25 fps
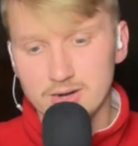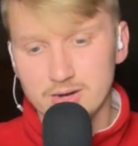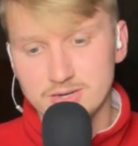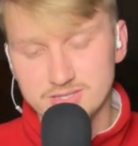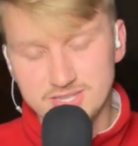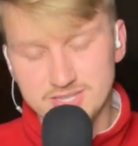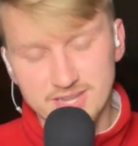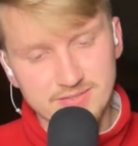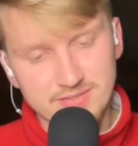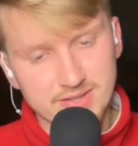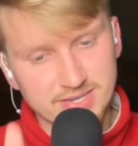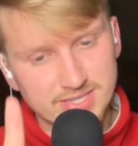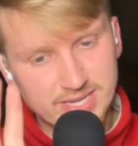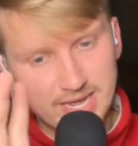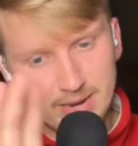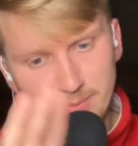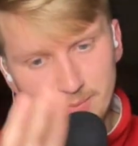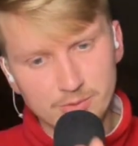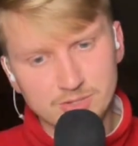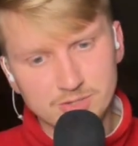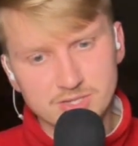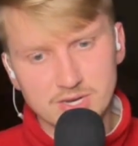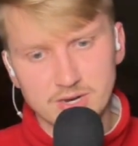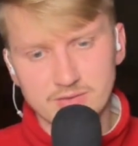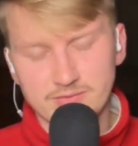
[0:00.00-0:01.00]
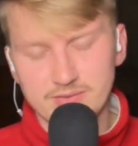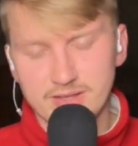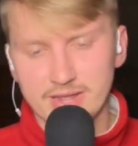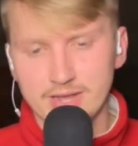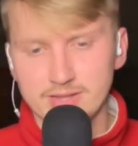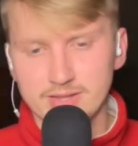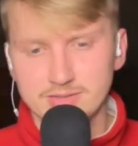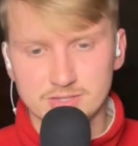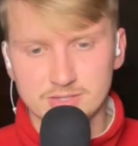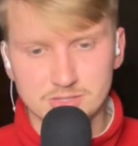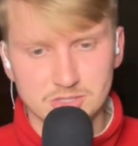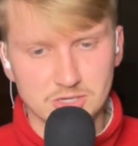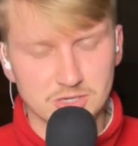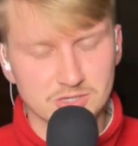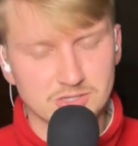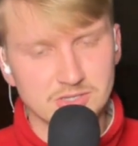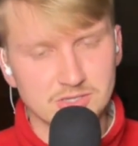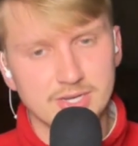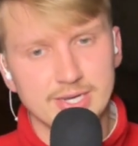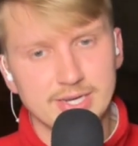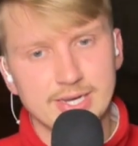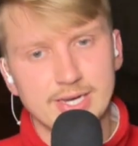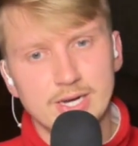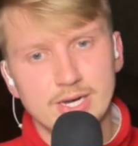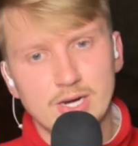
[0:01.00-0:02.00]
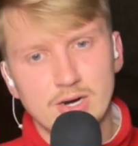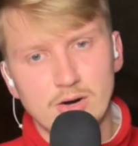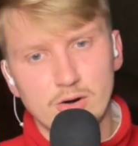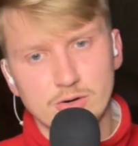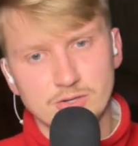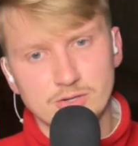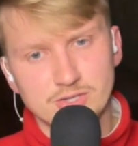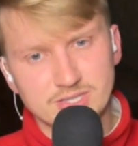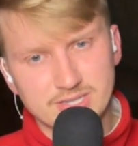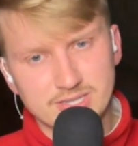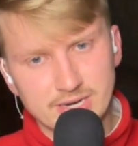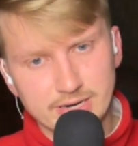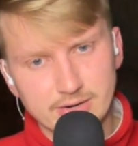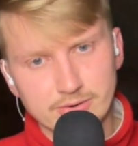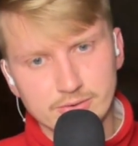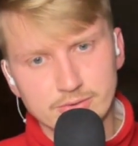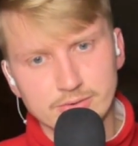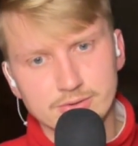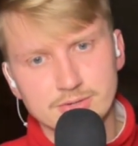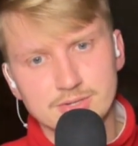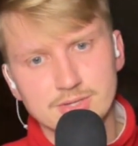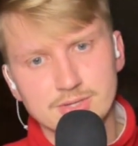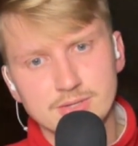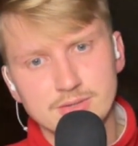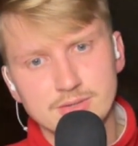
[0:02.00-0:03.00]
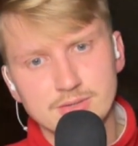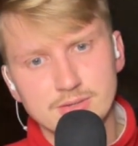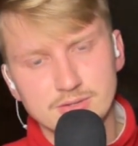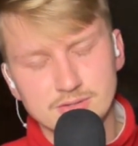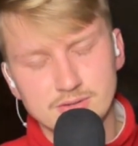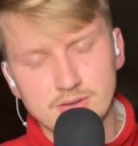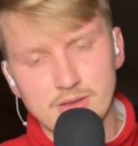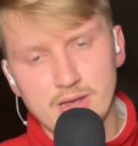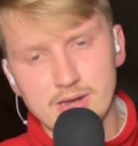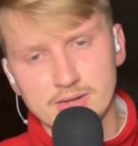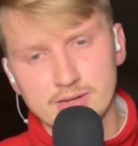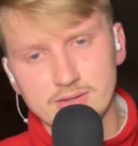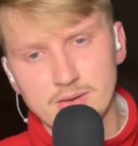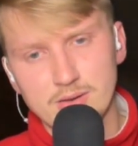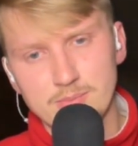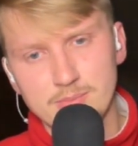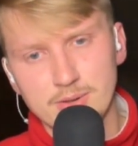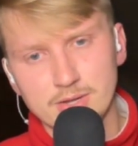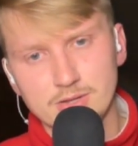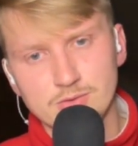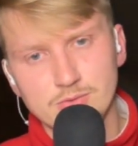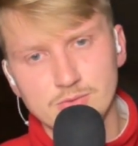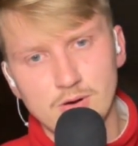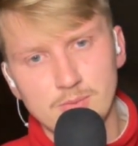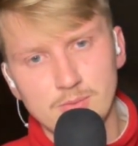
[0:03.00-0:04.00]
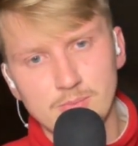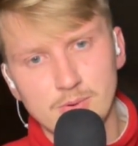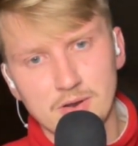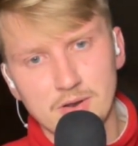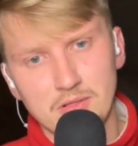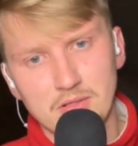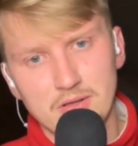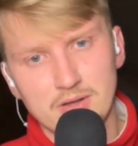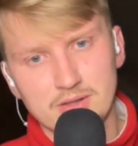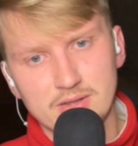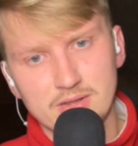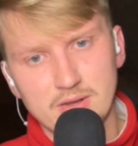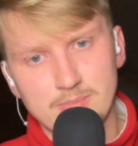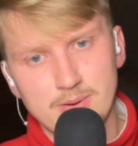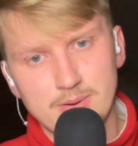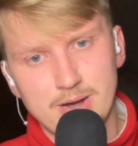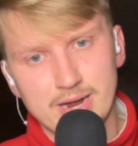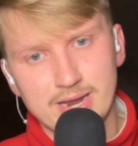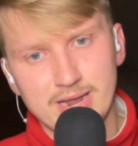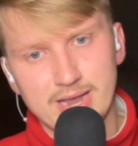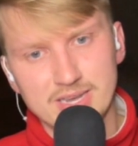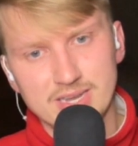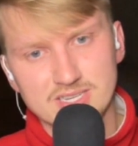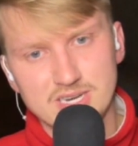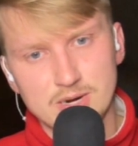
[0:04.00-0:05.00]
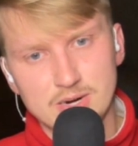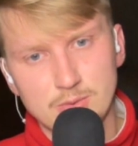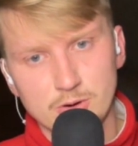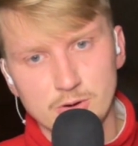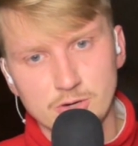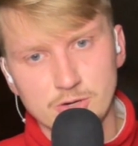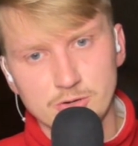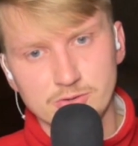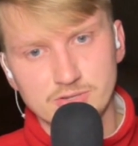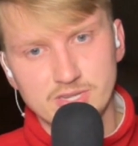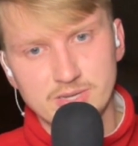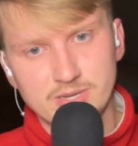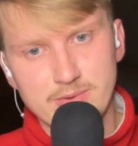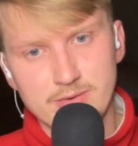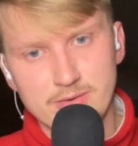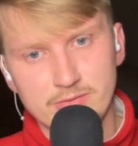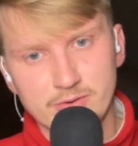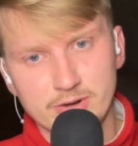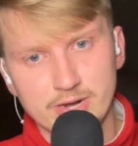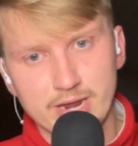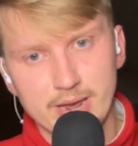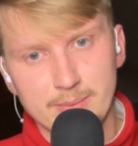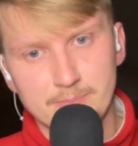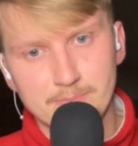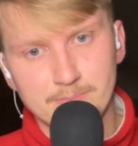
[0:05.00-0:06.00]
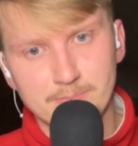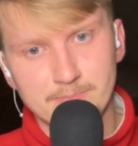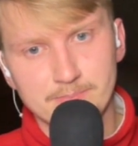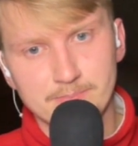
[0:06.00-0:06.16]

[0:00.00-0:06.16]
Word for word: Because they have that 10% of fans that just are stinkers. This is Locked On Big 12, part of the Locked On Podcast Network, your team every day.